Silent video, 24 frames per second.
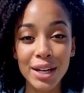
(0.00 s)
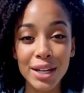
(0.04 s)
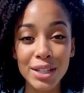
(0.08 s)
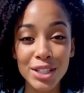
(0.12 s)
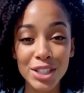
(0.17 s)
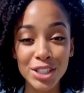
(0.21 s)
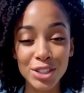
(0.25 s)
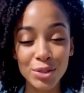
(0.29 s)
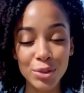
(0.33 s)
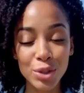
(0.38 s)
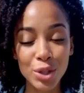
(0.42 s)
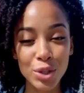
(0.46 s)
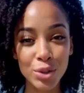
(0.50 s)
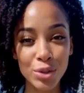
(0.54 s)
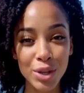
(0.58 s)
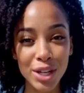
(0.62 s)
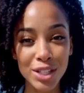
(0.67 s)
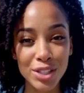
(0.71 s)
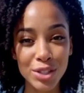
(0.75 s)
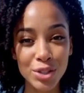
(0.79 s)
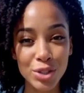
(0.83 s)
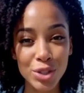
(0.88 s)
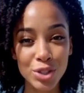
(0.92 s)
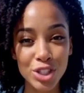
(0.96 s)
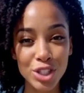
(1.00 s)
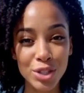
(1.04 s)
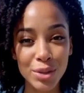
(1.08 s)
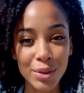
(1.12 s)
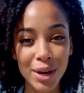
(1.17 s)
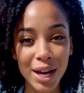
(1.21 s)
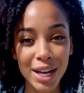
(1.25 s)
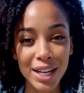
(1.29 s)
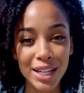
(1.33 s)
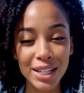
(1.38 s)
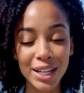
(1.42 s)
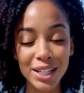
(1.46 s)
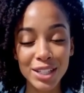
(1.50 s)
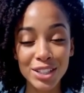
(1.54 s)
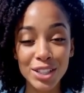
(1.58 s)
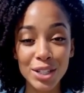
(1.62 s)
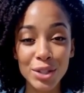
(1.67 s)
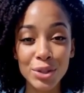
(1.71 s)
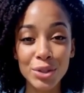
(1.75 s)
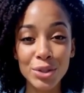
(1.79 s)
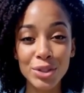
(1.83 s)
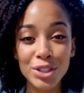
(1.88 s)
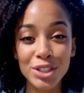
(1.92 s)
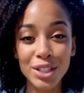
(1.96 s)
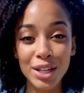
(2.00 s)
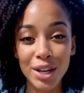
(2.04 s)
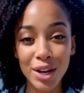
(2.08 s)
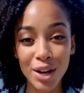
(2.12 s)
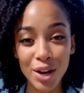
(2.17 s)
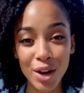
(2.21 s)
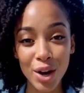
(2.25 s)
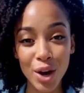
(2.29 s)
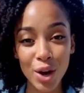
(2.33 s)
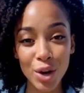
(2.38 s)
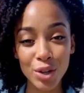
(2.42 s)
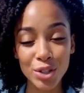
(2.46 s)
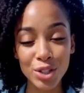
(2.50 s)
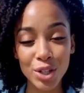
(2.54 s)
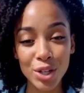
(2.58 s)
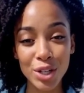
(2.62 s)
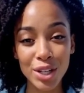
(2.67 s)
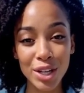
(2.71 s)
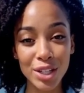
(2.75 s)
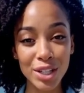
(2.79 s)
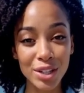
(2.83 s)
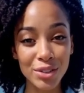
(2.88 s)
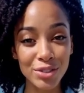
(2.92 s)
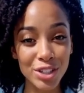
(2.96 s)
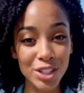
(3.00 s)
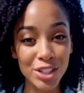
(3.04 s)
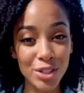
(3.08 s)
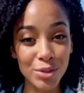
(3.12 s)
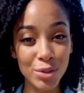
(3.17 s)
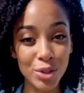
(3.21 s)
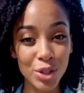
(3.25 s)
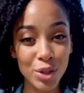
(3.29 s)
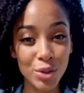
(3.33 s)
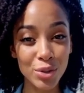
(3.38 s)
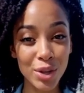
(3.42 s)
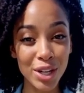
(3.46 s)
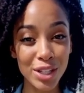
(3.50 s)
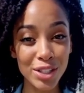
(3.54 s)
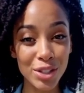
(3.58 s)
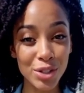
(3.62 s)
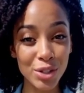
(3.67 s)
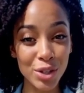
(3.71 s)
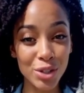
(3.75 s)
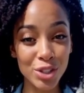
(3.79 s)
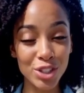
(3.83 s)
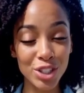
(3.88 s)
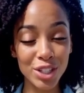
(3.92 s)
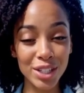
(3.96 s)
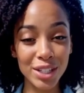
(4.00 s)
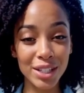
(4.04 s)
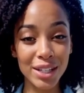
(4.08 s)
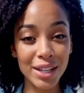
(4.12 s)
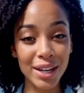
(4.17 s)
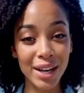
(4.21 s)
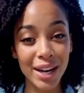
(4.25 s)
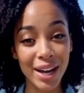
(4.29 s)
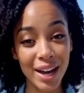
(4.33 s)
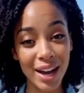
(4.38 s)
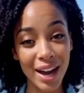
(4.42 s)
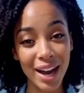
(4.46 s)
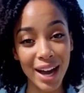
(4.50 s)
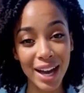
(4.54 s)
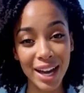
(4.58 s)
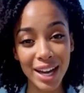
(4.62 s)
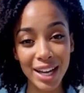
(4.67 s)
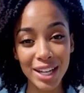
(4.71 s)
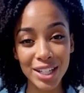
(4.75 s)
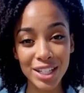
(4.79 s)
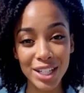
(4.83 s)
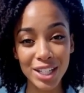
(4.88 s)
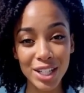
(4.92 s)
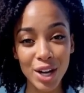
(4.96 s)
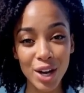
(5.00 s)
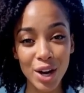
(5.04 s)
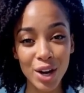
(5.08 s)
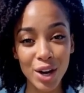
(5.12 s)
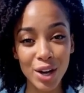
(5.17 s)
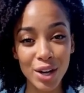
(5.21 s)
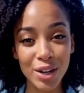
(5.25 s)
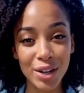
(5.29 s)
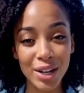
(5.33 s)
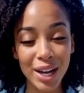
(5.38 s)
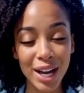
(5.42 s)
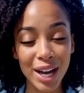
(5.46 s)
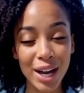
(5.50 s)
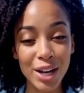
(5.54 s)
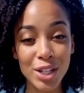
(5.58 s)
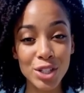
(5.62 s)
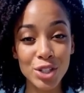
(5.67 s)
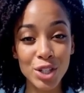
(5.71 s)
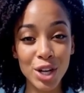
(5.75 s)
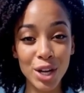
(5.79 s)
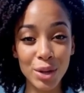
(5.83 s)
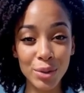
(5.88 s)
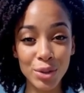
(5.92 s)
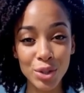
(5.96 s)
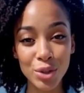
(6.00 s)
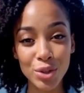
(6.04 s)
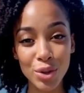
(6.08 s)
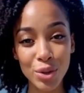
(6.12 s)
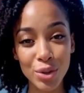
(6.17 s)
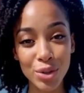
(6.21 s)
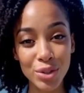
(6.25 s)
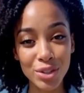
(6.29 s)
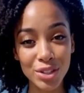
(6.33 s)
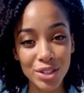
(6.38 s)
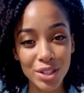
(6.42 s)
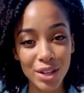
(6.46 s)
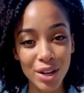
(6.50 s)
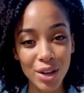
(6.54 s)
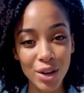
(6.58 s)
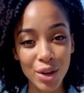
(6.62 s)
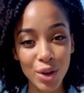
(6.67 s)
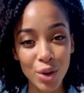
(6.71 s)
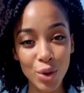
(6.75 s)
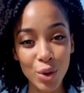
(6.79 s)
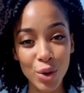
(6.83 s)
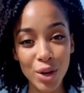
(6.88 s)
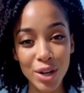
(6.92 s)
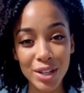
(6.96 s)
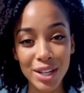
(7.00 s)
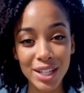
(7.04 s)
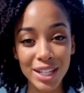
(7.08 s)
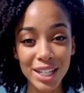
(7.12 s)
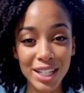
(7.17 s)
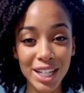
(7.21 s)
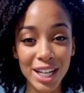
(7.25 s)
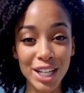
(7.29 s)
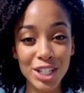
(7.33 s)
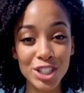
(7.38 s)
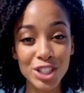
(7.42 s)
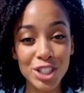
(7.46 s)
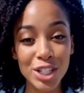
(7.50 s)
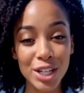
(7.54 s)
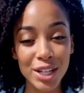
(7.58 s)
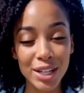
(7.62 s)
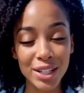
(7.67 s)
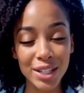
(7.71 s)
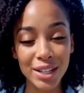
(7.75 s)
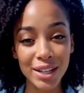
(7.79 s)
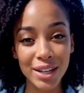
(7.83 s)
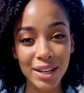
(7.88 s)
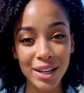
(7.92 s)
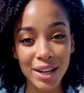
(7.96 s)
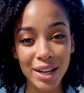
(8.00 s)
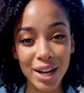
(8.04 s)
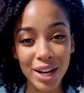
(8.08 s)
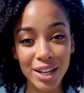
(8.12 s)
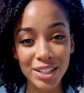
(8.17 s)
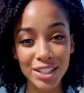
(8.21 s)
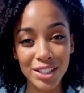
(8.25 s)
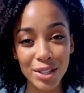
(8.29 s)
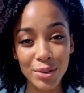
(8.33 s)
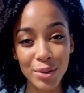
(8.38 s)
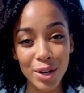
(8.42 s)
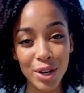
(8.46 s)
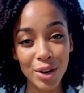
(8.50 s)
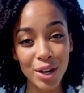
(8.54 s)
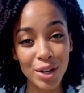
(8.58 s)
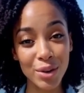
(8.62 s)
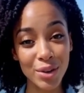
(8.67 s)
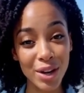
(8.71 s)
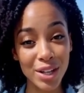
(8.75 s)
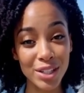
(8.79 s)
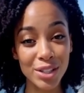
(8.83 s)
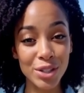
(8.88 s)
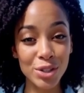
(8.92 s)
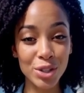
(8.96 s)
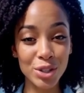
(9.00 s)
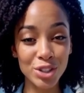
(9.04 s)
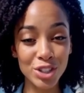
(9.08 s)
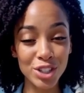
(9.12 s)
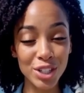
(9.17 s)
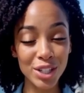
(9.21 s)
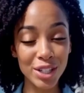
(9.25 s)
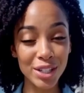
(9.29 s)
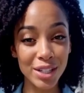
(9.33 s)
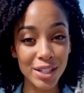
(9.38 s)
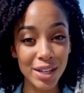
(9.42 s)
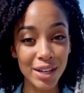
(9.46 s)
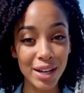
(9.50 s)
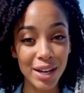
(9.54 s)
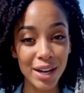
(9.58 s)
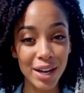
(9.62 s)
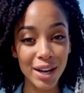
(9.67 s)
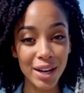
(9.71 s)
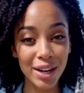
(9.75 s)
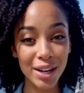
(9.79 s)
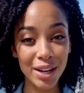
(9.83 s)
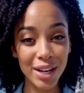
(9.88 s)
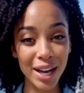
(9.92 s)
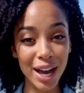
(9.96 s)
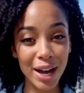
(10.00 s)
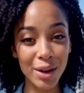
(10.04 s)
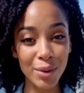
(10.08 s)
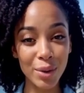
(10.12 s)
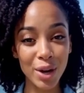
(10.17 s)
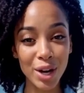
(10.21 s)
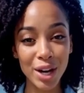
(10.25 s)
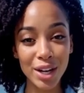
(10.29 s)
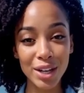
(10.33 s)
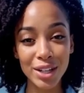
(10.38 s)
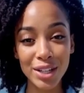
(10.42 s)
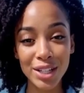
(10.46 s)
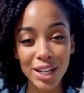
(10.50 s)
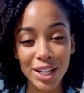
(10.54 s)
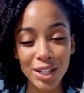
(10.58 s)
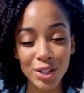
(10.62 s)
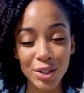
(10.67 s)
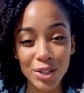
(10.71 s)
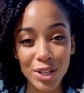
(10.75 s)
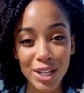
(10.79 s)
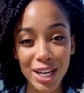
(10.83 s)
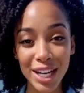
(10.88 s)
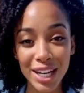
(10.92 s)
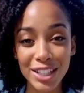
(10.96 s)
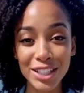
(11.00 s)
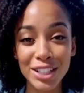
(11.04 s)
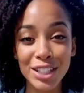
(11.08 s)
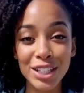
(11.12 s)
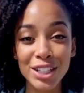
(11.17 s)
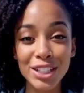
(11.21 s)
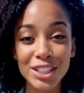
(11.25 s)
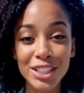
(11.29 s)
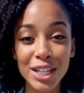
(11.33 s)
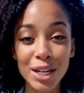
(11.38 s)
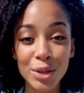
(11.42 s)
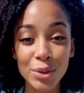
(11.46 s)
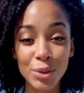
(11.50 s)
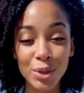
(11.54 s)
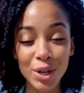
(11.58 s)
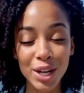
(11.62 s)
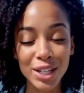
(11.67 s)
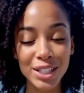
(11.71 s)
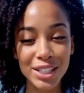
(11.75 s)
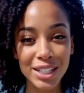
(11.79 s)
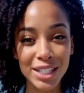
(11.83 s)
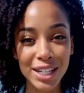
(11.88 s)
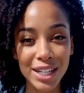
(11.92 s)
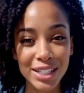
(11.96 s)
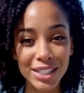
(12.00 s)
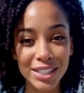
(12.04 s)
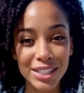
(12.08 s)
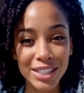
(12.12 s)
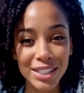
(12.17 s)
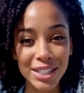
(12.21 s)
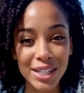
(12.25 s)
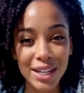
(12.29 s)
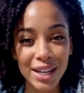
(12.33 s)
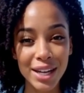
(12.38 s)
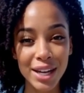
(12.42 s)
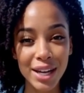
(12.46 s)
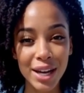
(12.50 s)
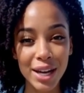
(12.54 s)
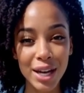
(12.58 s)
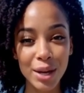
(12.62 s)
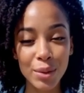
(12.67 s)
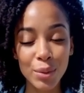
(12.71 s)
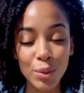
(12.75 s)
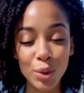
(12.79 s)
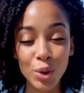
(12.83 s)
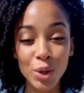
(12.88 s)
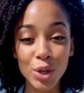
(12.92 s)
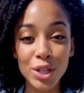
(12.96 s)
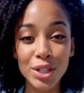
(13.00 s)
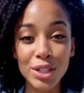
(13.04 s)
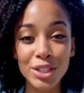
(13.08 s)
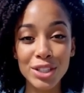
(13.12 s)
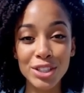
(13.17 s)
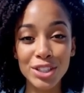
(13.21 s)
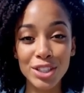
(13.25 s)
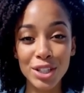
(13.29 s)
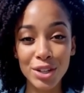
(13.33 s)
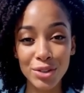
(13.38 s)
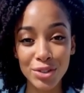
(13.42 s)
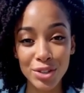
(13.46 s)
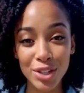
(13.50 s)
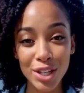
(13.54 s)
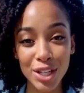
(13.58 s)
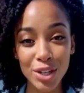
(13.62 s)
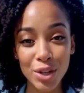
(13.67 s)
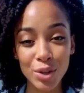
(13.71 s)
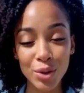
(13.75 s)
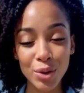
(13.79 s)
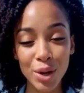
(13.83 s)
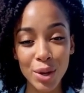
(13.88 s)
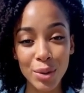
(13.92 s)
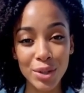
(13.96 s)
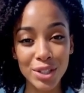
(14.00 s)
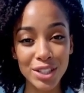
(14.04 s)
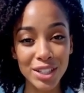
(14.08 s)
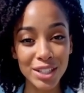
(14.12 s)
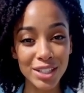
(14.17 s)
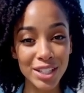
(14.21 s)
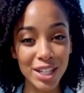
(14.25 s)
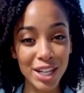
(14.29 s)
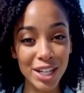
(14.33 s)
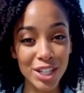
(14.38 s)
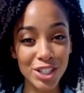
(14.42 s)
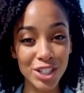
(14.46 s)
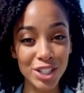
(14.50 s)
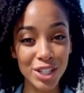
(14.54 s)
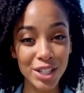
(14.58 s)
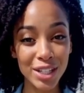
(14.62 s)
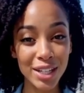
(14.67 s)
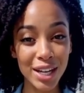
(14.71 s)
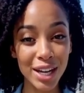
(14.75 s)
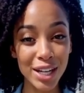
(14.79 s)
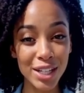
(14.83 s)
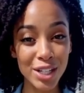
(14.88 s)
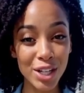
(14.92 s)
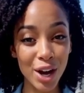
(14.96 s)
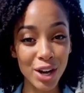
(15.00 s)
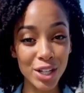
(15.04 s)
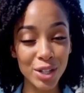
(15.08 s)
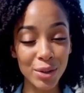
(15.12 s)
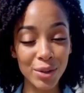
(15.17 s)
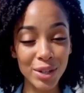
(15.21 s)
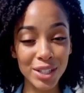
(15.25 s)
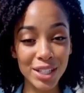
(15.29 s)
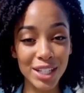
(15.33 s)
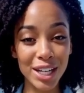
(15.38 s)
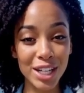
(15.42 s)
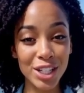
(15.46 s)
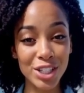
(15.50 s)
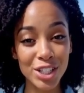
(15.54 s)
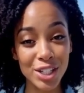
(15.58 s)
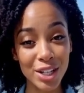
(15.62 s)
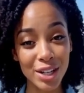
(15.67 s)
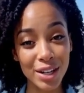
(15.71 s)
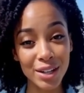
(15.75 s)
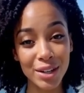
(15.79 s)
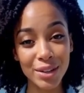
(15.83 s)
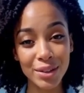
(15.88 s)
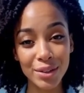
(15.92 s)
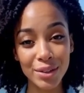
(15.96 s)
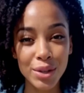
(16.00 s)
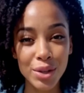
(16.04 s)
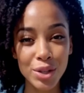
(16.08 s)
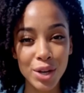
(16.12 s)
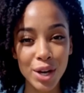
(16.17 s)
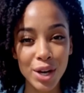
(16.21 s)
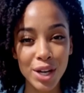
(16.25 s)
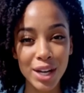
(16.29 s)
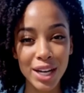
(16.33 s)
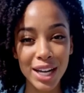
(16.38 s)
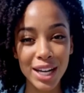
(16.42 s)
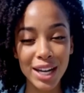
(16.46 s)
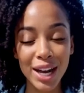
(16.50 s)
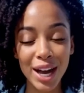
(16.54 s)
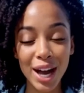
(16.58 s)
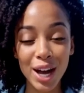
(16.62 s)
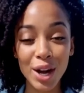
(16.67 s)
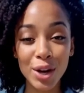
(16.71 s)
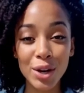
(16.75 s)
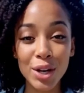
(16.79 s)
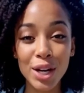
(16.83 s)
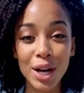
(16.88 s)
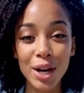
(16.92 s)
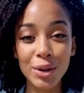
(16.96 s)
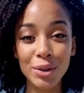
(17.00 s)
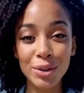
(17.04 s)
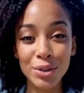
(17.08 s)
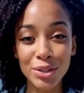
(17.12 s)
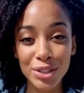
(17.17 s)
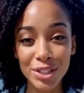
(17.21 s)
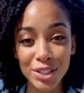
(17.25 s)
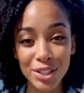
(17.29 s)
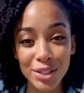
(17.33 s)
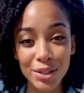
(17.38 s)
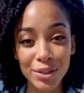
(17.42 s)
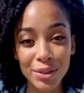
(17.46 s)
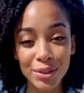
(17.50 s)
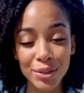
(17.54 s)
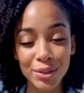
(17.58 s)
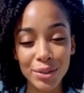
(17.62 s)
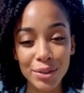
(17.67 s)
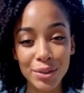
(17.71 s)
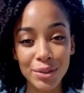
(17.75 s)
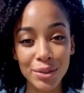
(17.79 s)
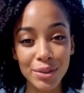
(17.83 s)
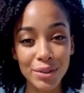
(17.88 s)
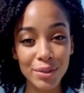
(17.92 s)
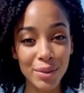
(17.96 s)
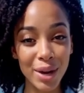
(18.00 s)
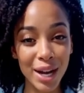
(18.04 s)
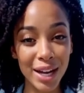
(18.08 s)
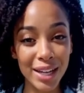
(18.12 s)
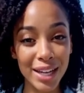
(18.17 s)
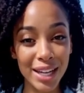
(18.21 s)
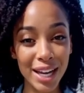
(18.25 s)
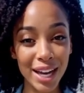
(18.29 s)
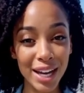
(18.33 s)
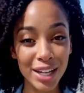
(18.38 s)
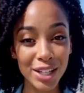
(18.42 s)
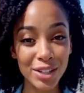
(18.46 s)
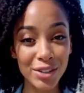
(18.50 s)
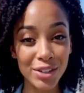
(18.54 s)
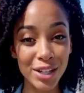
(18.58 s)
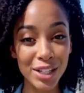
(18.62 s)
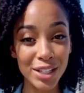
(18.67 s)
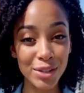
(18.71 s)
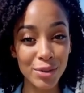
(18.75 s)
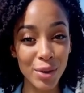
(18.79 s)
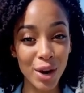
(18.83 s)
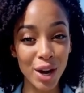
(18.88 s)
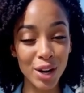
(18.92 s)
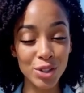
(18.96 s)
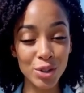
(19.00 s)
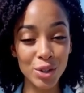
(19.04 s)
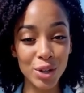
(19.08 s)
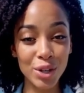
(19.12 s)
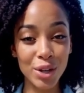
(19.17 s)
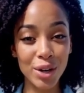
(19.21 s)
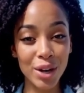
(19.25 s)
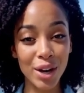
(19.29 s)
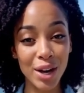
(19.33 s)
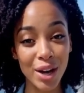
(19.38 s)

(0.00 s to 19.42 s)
dispute resolution mechanisms, alternative dispute resolution, ADR land tribunals, court litigation, customary resolution, landmark legal cases and precedents, importance of legal representation and documentation. Learning outcomes. By the end of this module,